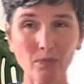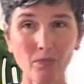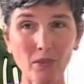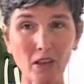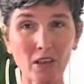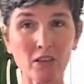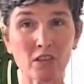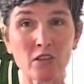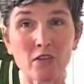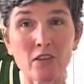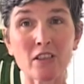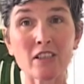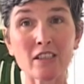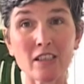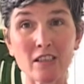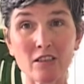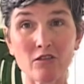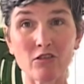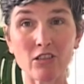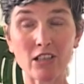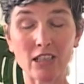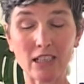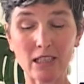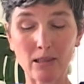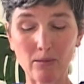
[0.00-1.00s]
So this is
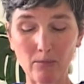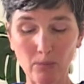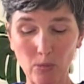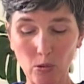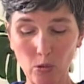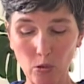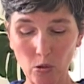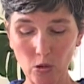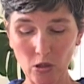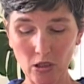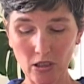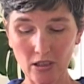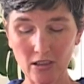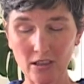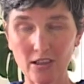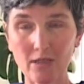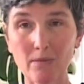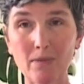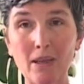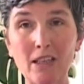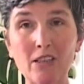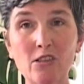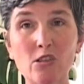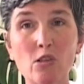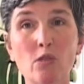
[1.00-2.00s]
really important to
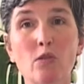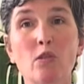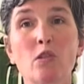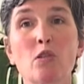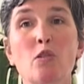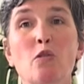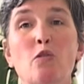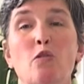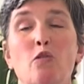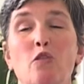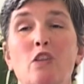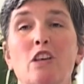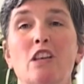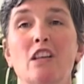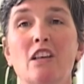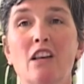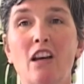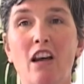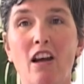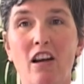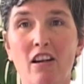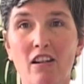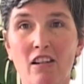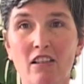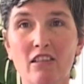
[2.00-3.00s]
make sure that your feet
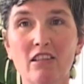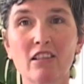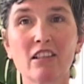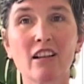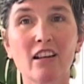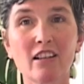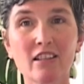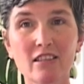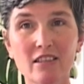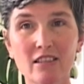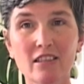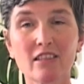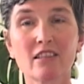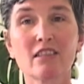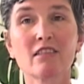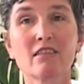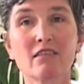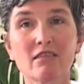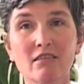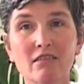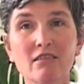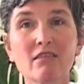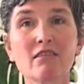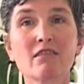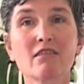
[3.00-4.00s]
are nice and
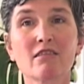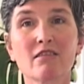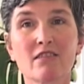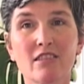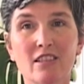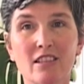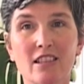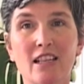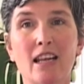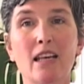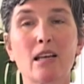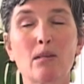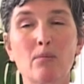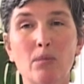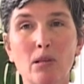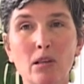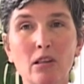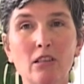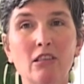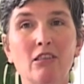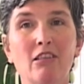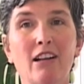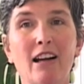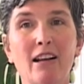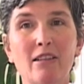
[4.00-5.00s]
stable,
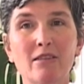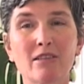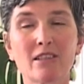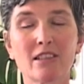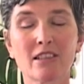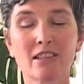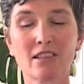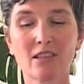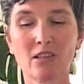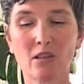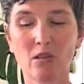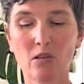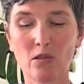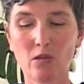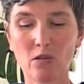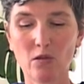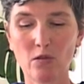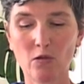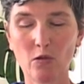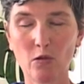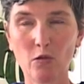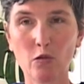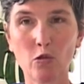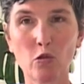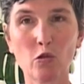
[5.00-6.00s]
grounded on
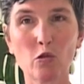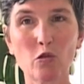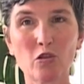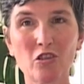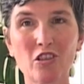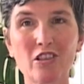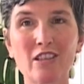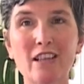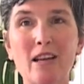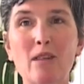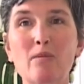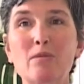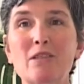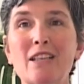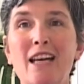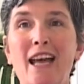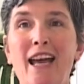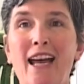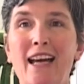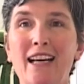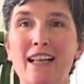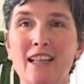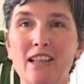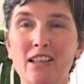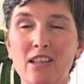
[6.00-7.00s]
the floor. It just helps to
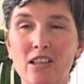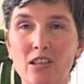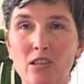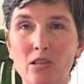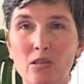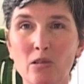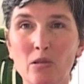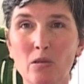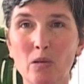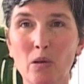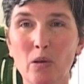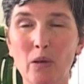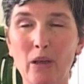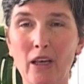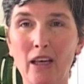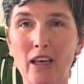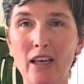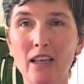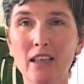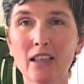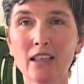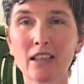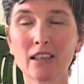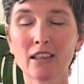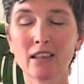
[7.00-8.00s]
anchor you,
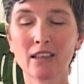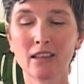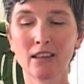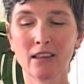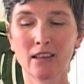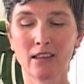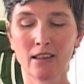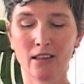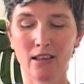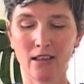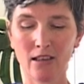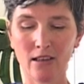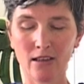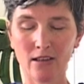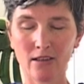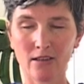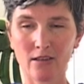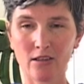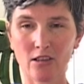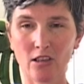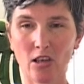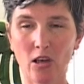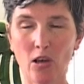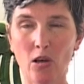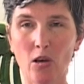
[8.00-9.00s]
okay?
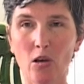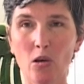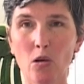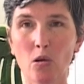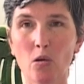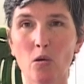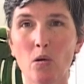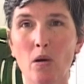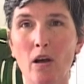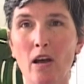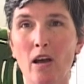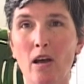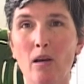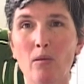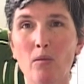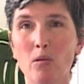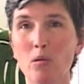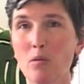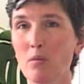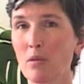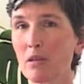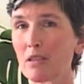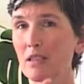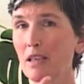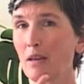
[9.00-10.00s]
So
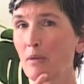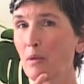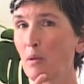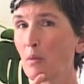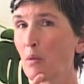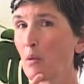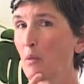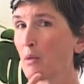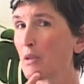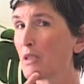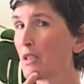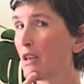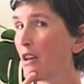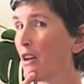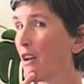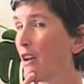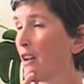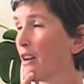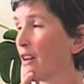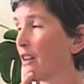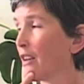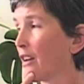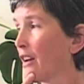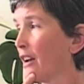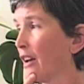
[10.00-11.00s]
almost like when we were
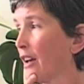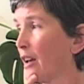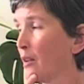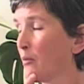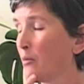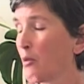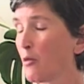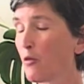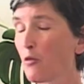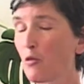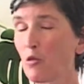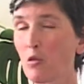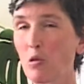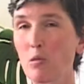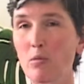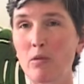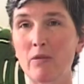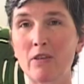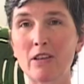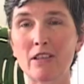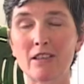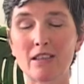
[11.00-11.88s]
turning our head before, but this